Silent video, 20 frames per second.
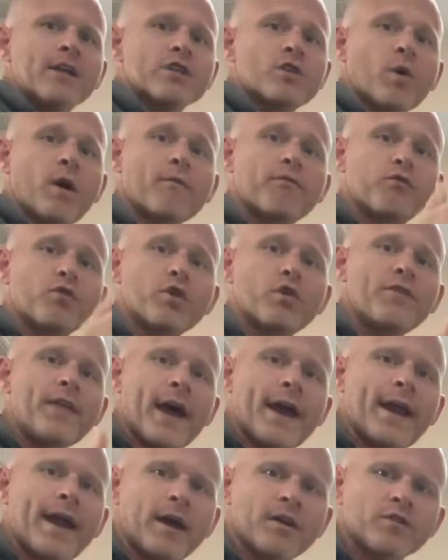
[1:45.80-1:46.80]
So I've ruled
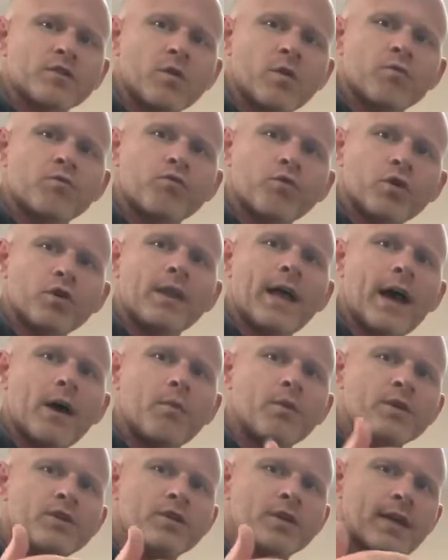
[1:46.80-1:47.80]
that out. So rule
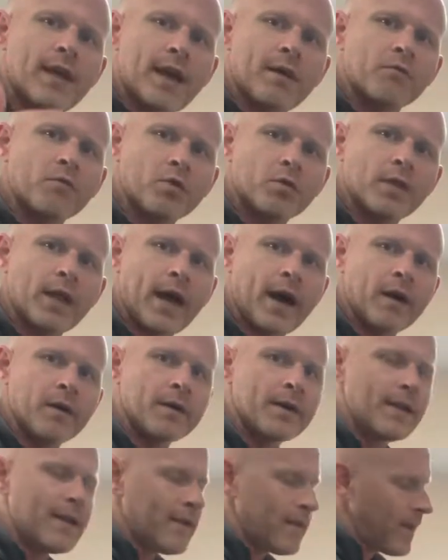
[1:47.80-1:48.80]
out what you can rule
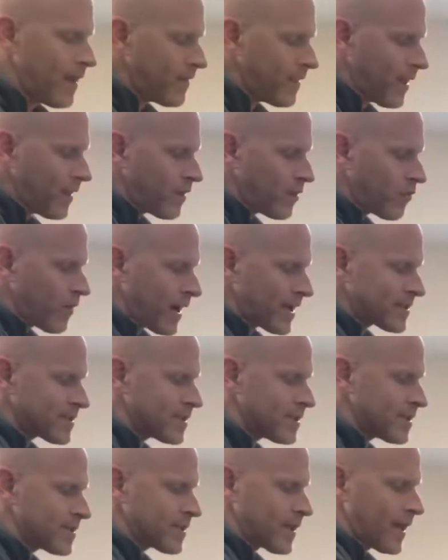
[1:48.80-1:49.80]
out, and then the
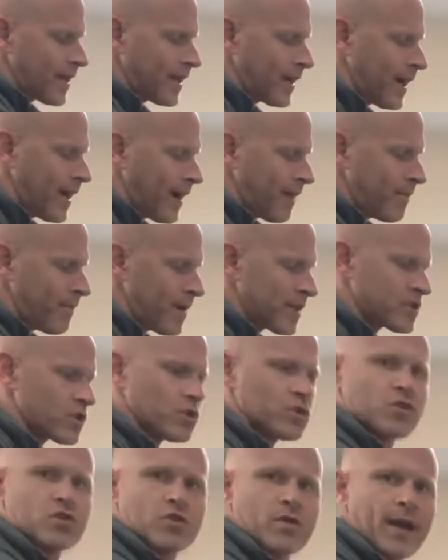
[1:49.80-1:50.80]
rest is like a
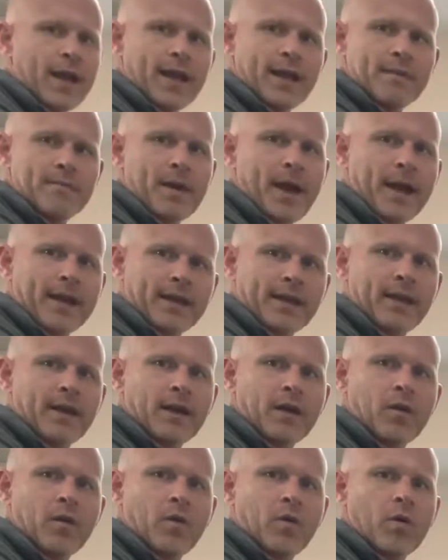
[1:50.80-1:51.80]
muscle strain back
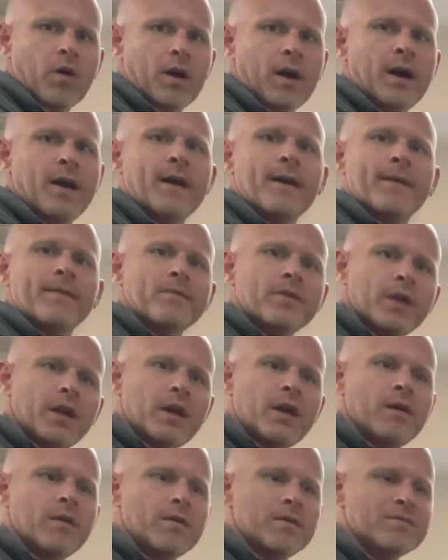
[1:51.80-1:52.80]
here, or, you
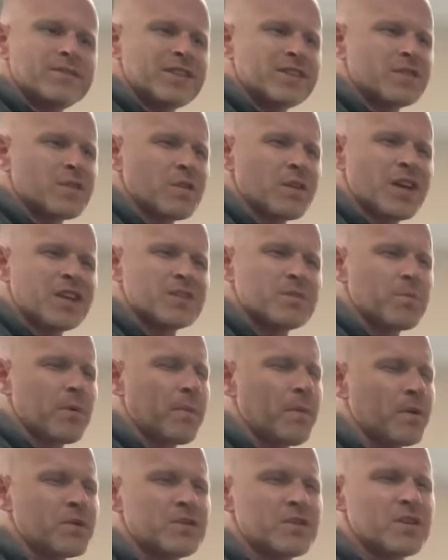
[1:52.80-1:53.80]
know, dislocation,
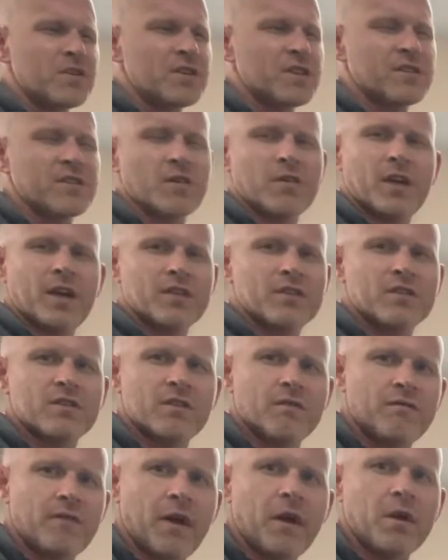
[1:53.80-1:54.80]
but posterior
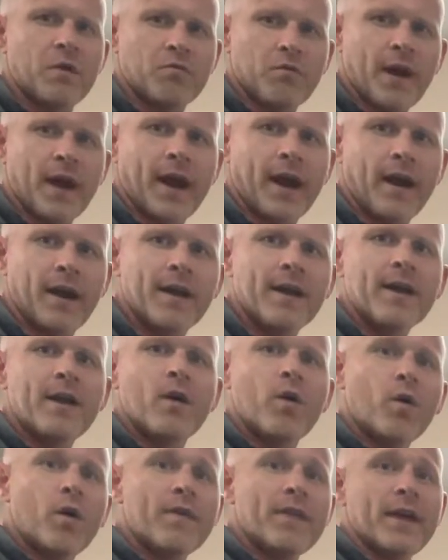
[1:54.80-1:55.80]
dislocations are very rare.
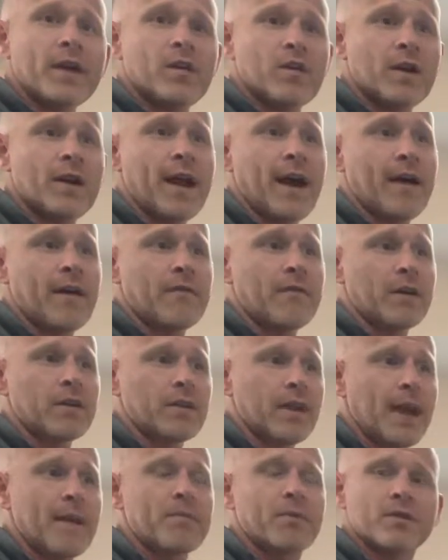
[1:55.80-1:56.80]
Or they could have a
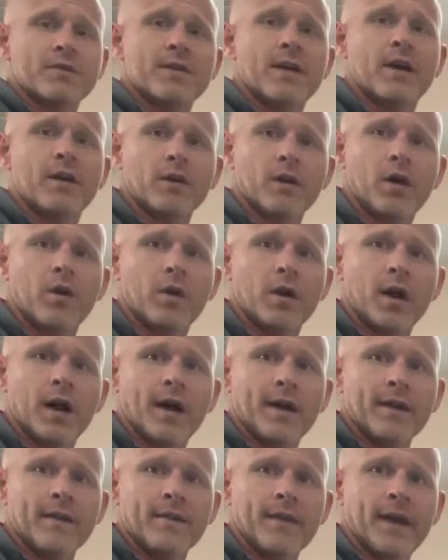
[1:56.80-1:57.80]
labral tear going
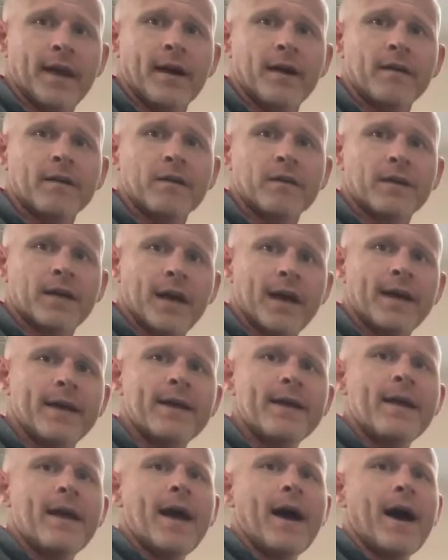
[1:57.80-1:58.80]
on in there, okay?
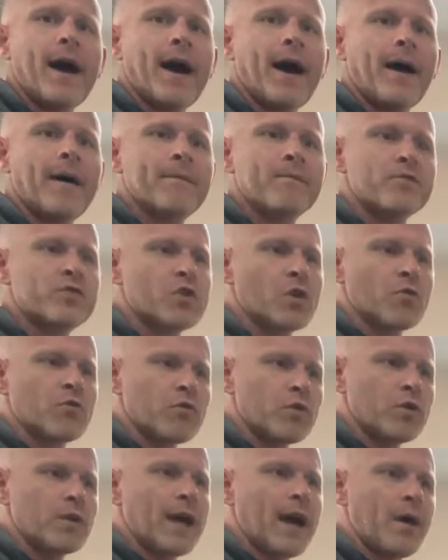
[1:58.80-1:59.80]
So
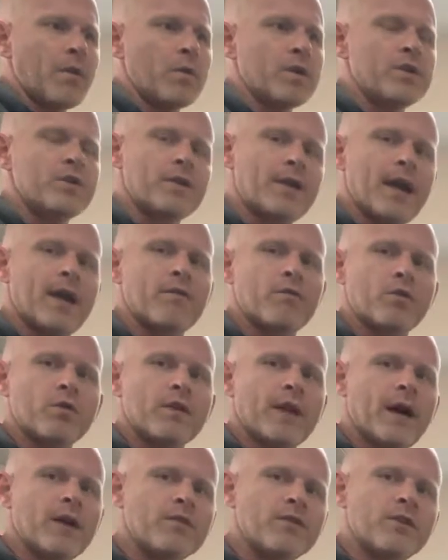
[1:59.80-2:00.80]
rule out what you can
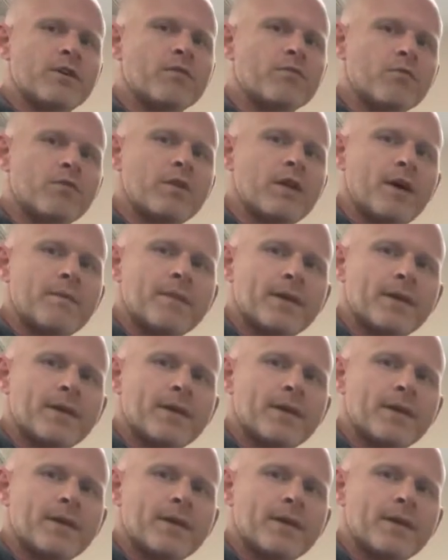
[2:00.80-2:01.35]
rule out, and you can rule out